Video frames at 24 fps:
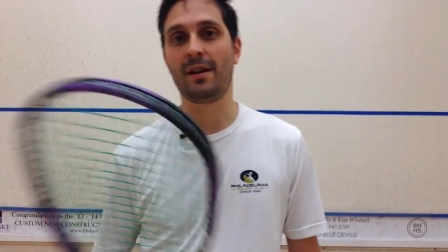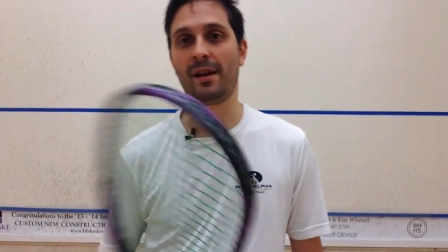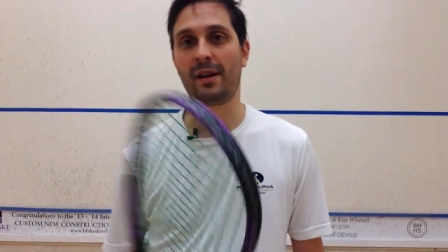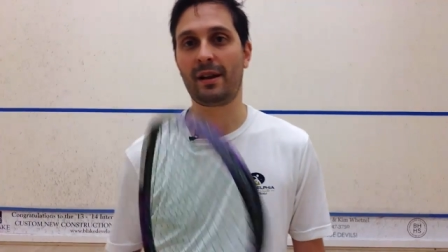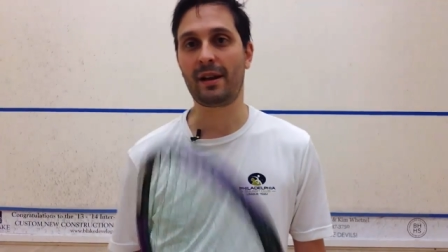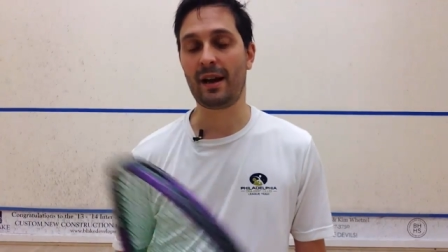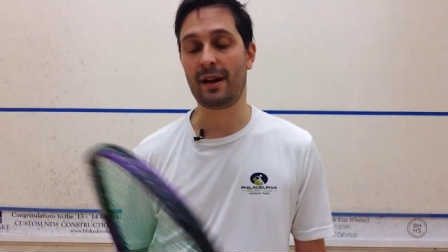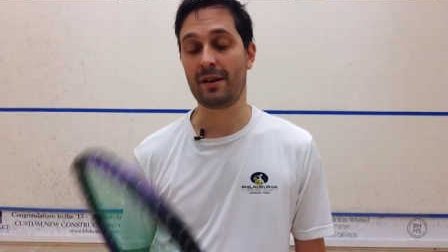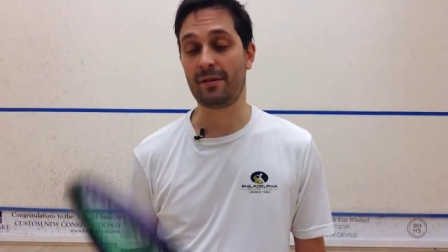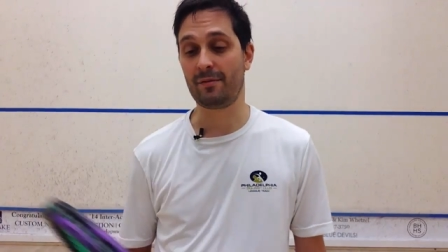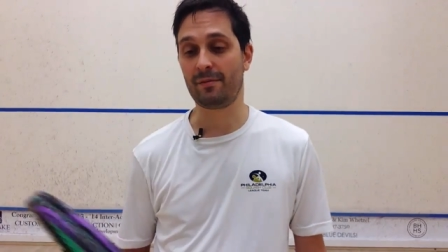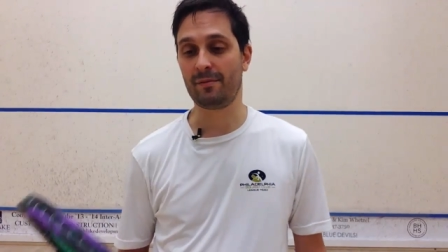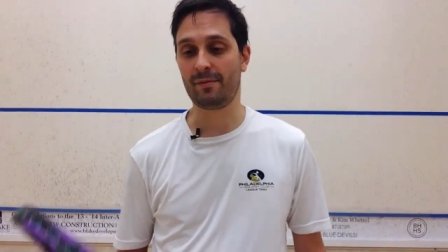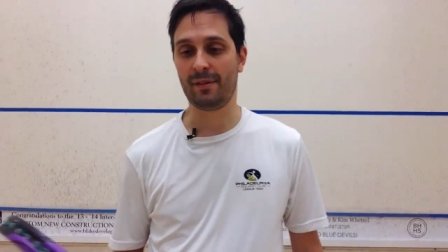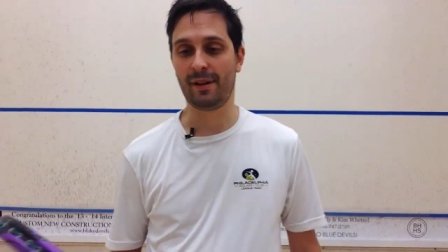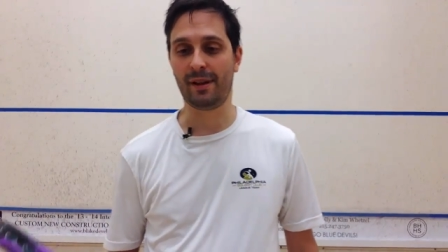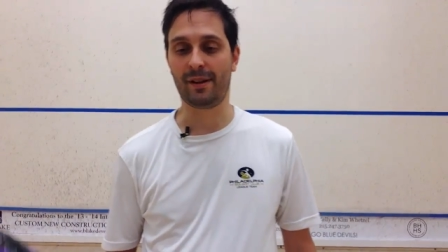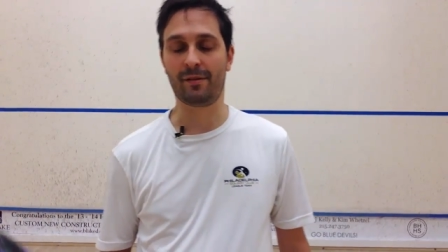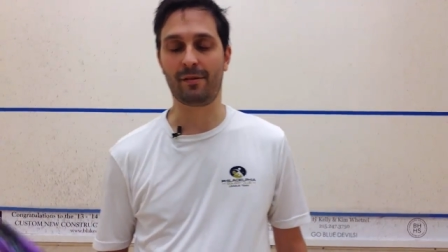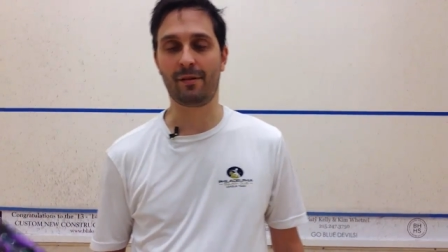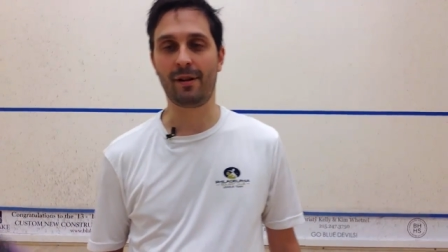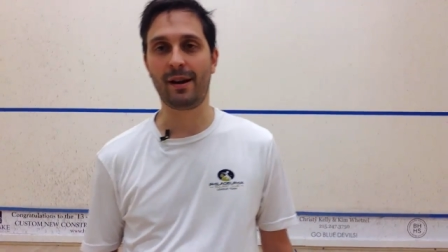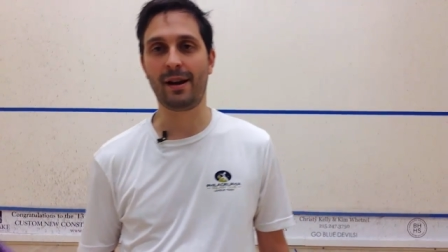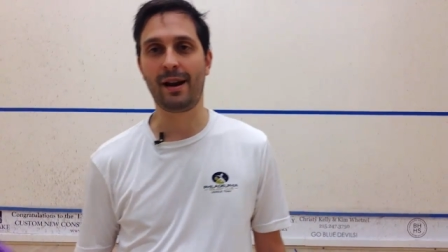I kind of
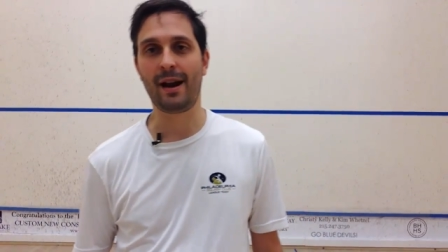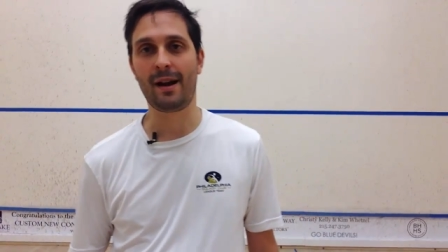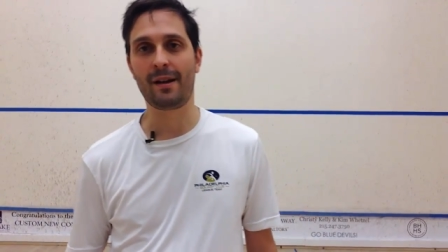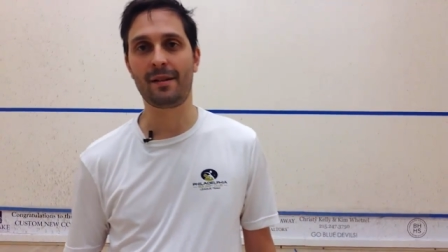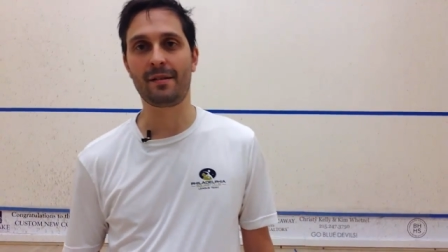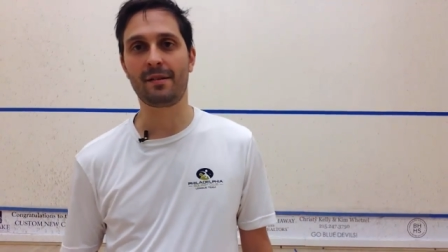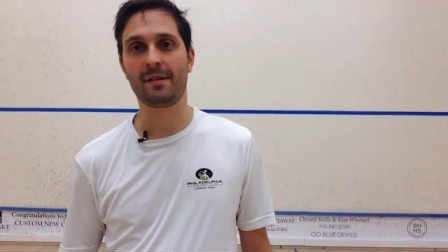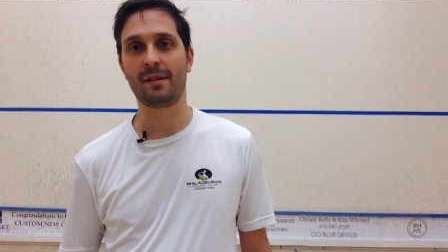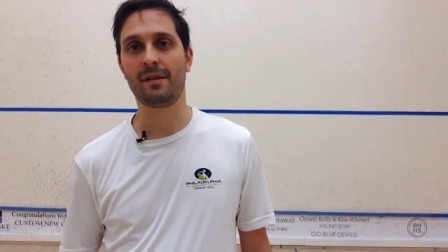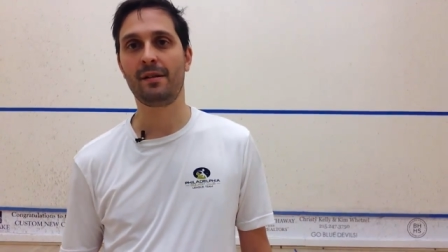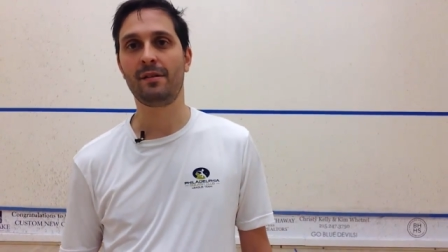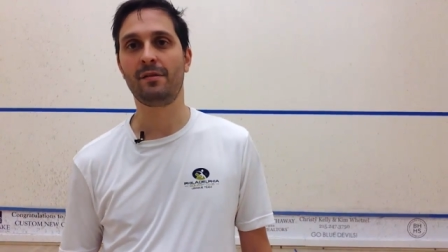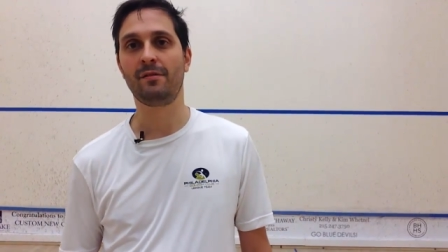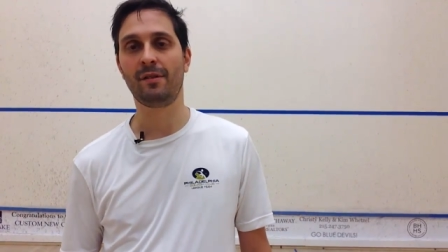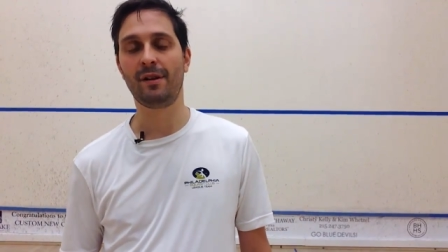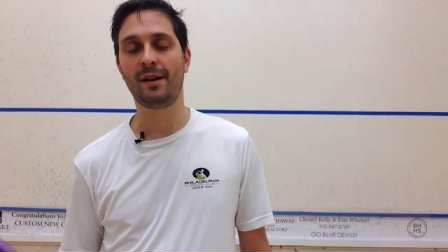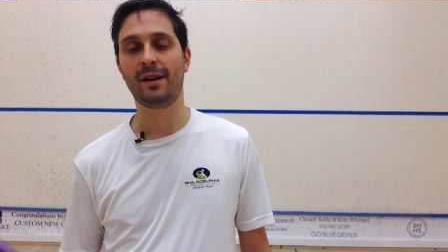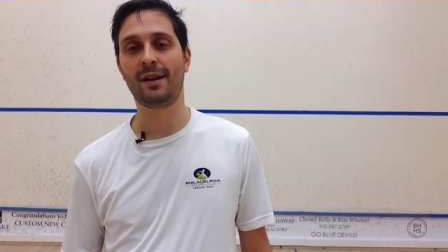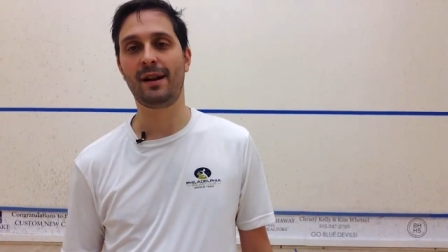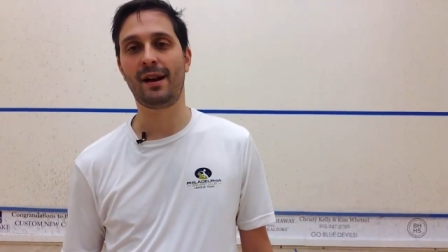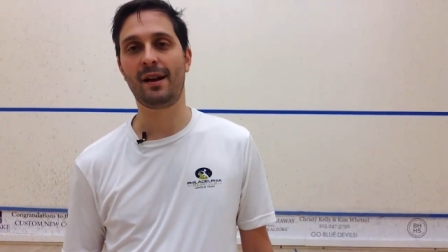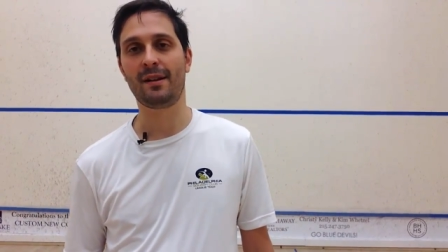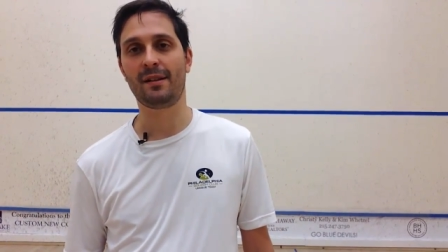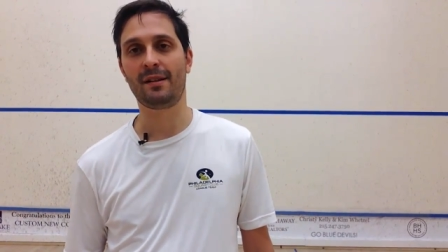like right out of the
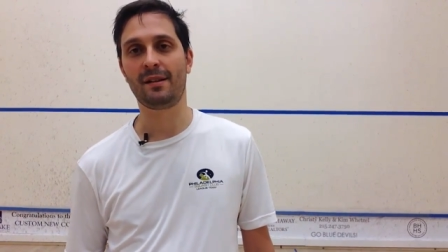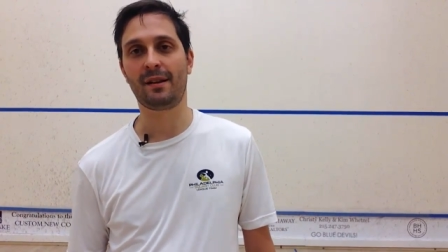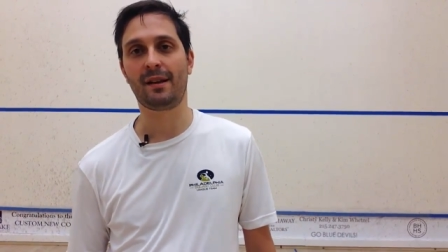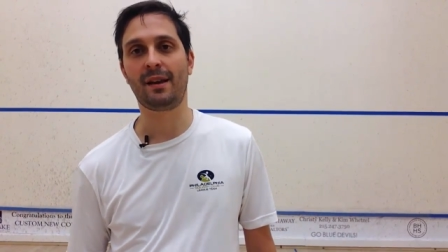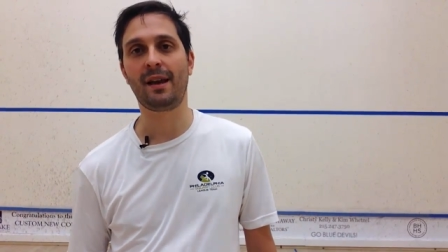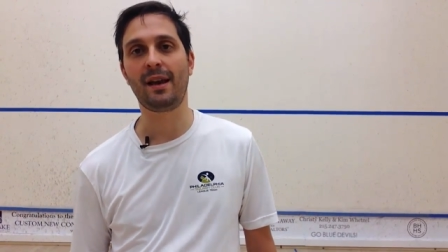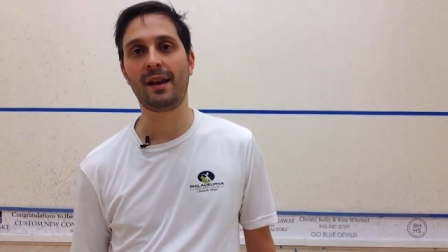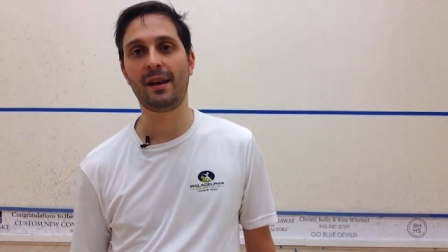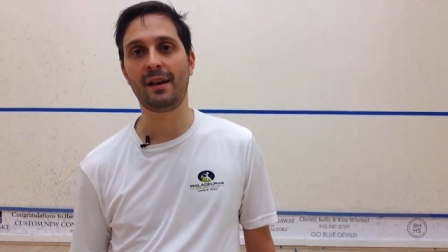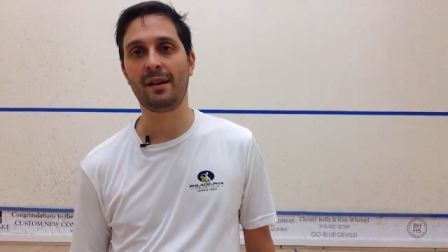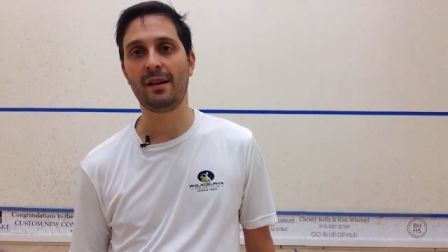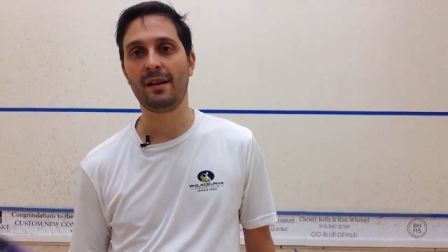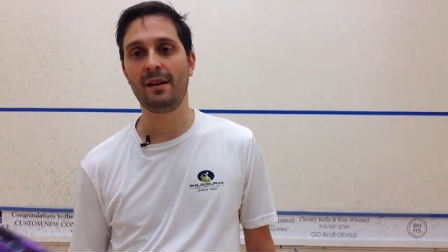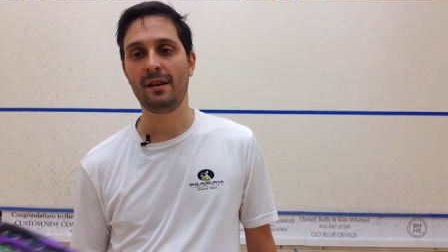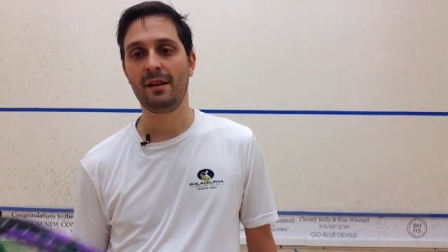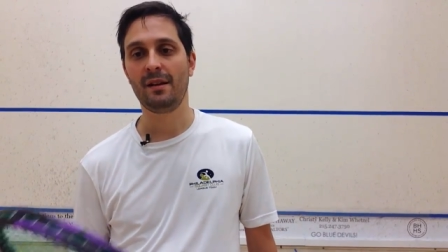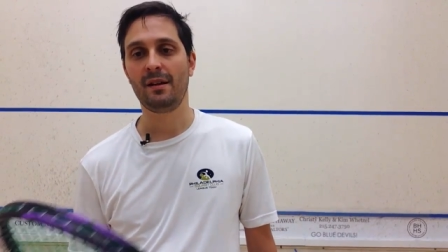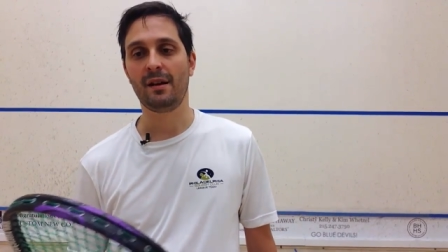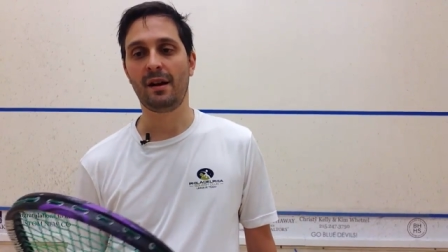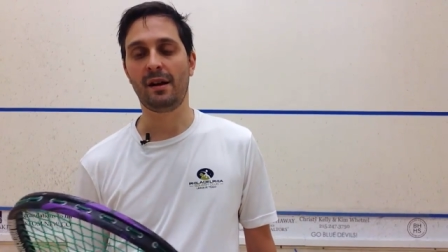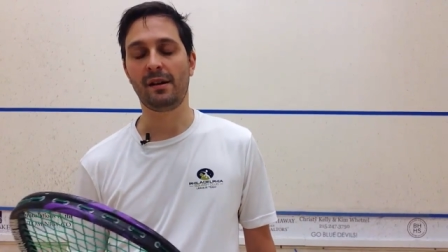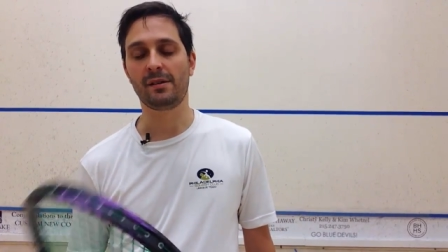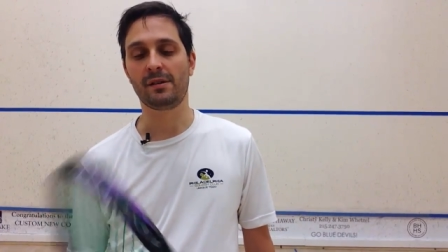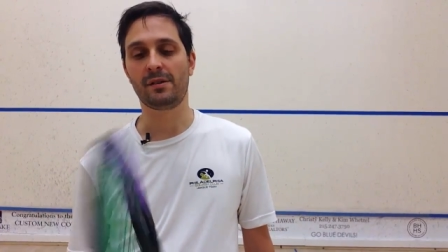right out of the gate,
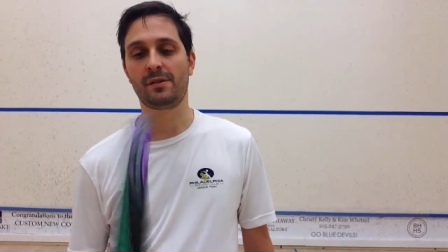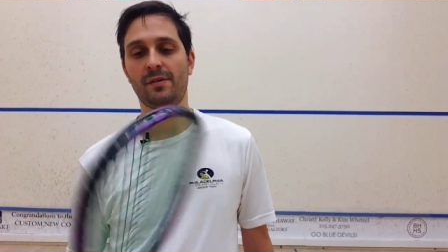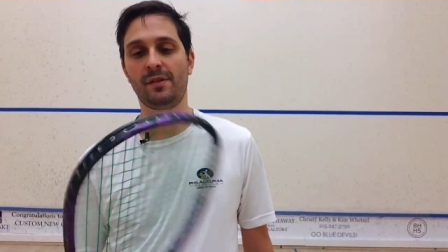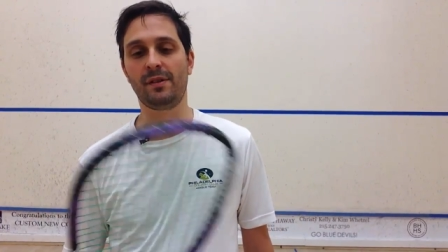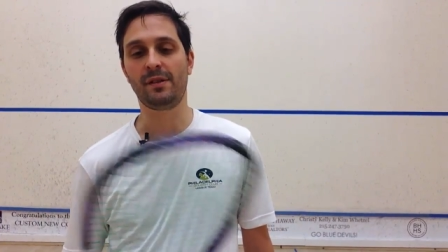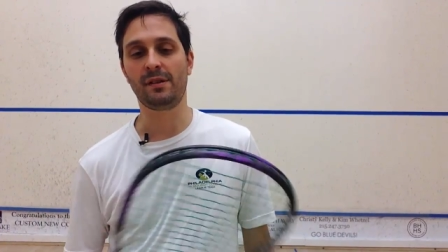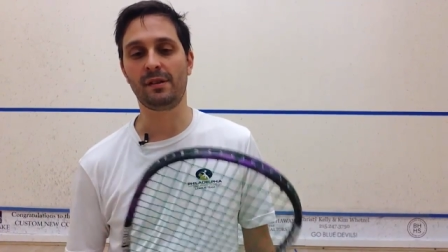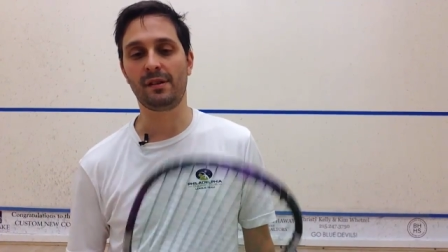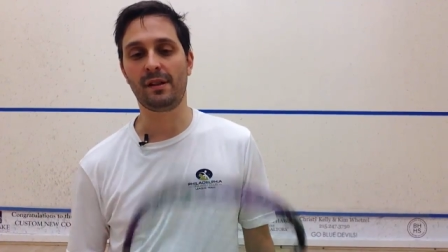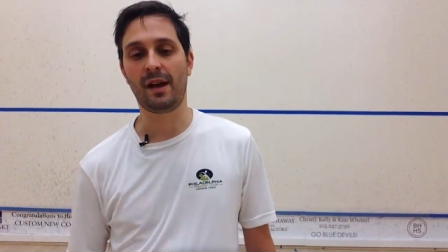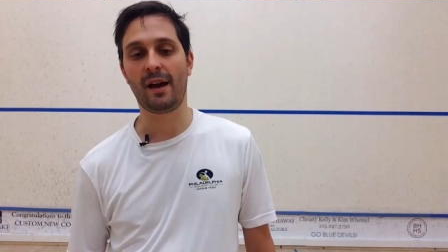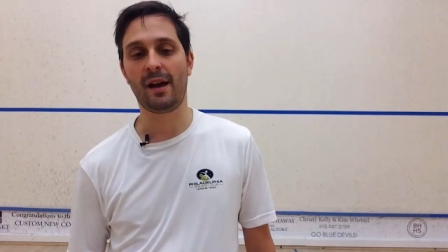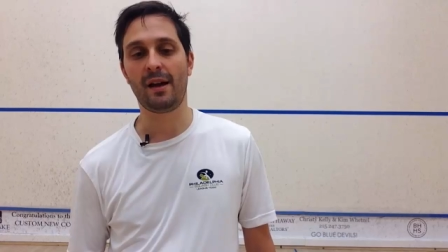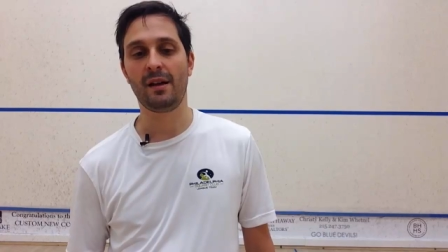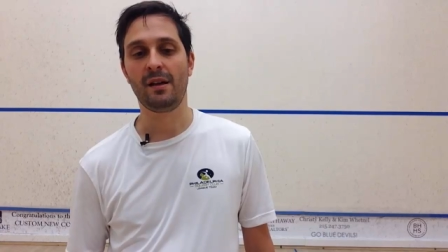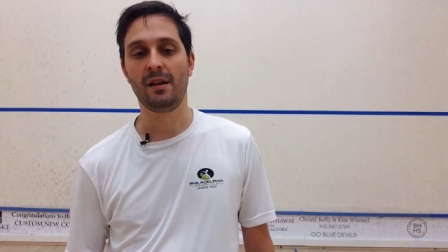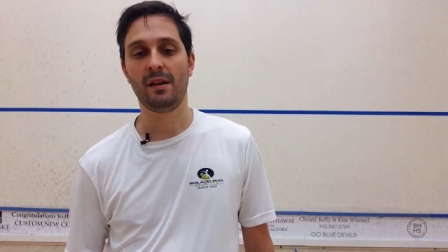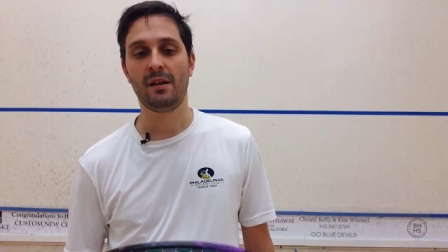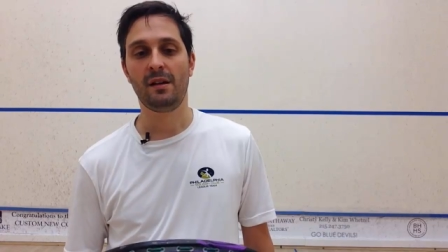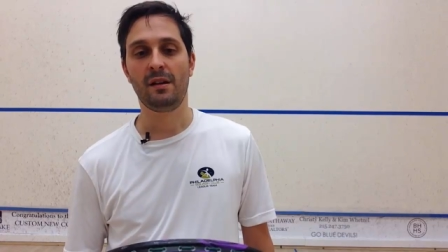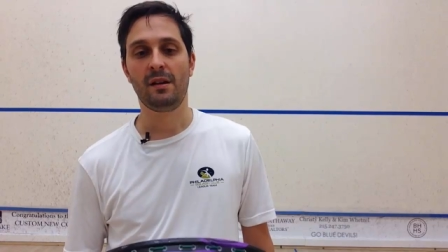I was feeling that.